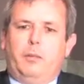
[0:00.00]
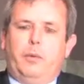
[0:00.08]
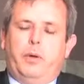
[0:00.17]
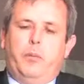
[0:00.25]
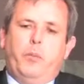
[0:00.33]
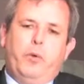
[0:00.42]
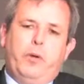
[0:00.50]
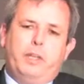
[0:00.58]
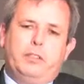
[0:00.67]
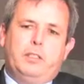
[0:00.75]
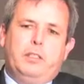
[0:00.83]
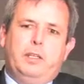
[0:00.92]
But more
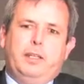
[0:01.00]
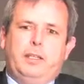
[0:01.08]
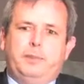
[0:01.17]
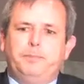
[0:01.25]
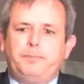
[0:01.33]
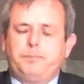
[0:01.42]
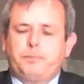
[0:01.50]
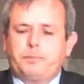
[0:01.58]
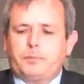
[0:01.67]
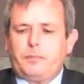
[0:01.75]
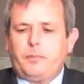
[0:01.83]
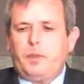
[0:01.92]
recently,
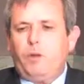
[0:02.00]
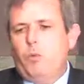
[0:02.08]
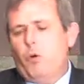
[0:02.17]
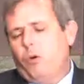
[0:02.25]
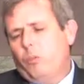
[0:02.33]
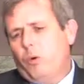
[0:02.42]
more